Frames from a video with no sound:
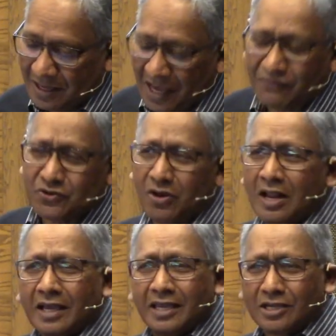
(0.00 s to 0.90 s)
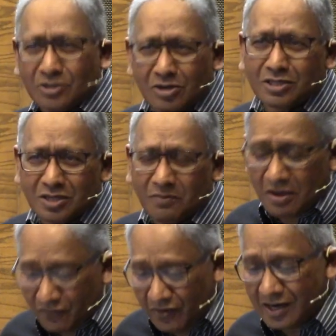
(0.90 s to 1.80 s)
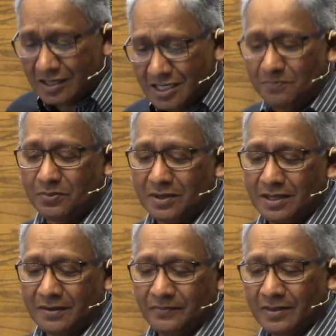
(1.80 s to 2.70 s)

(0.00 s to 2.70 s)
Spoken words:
After all, he had hurt them very deeply.